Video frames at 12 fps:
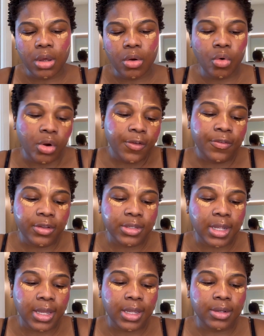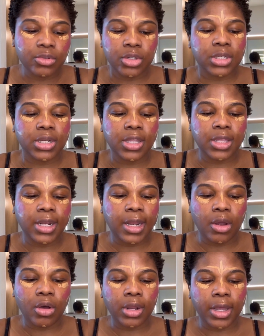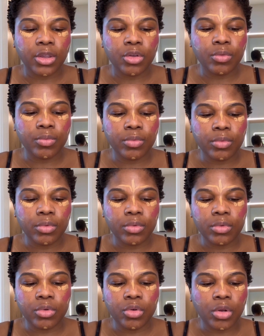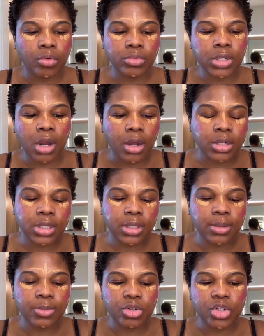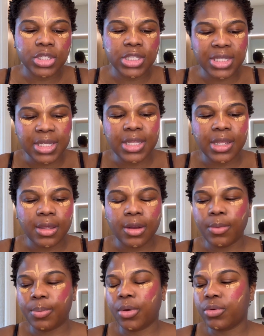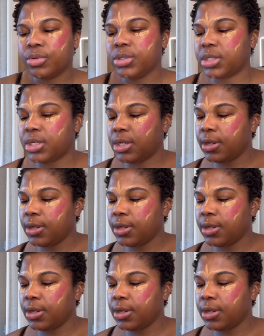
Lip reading: or it feels like just nothing at all. Like you don't talk to them. You just see their post.